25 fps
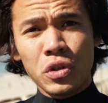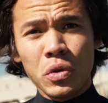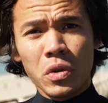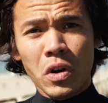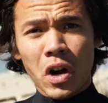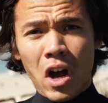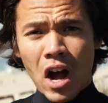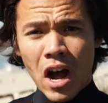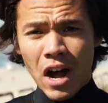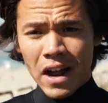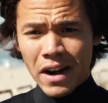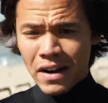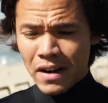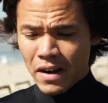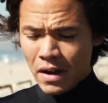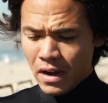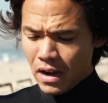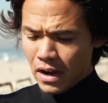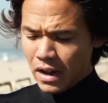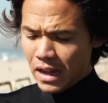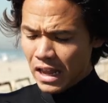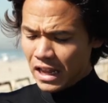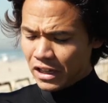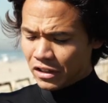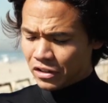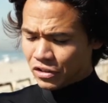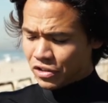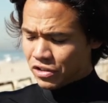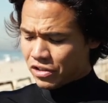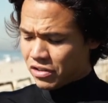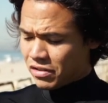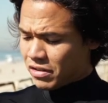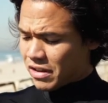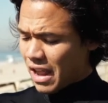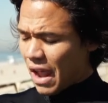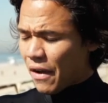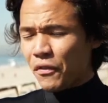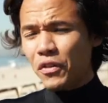On. It's
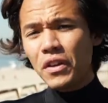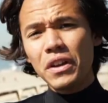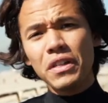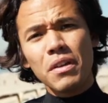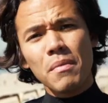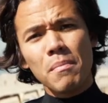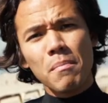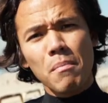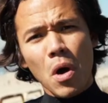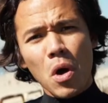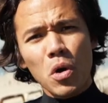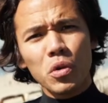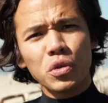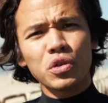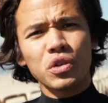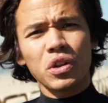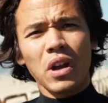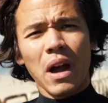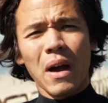definitely the most